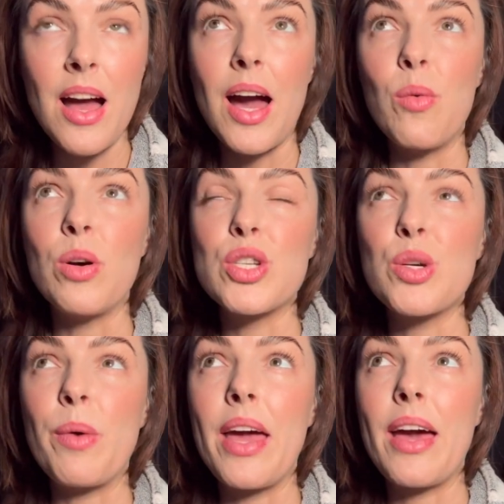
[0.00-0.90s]
I want
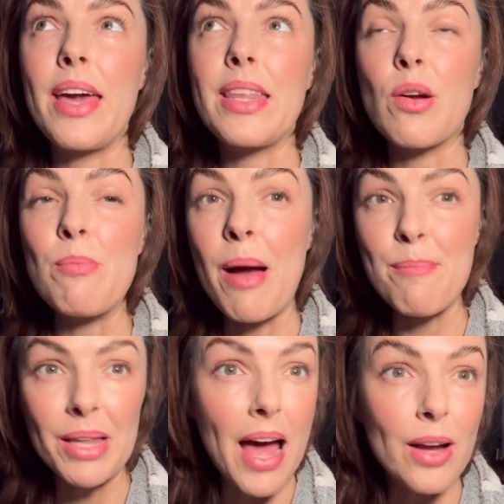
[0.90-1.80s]
to wear either my
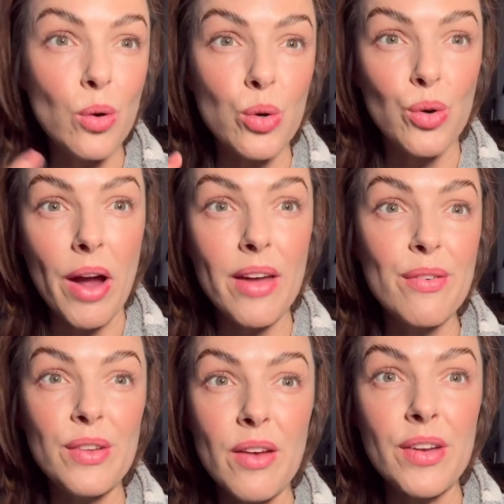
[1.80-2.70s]
black or gray
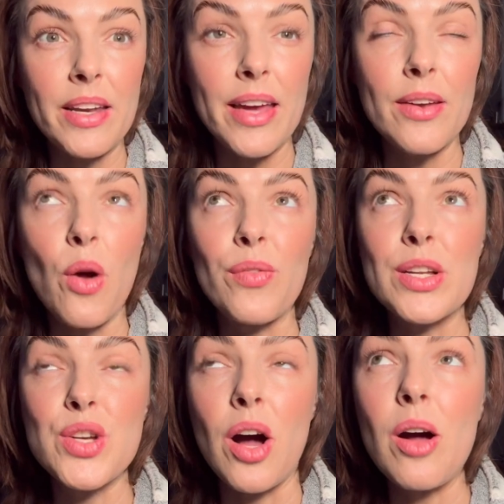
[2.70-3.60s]
fluffy knit on the
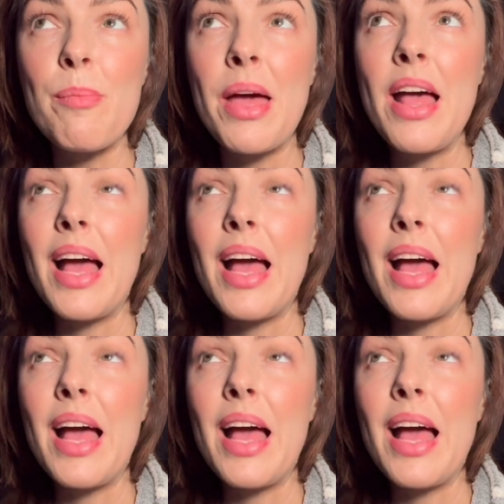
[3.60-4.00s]
top